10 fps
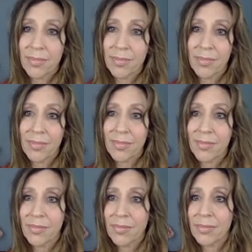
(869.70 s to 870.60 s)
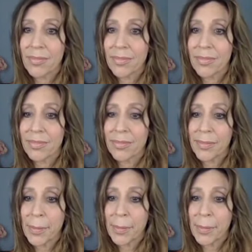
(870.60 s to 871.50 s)

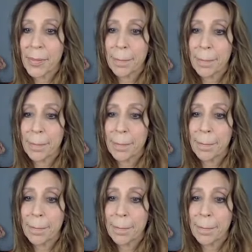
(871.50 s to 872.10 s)
(no one is talking)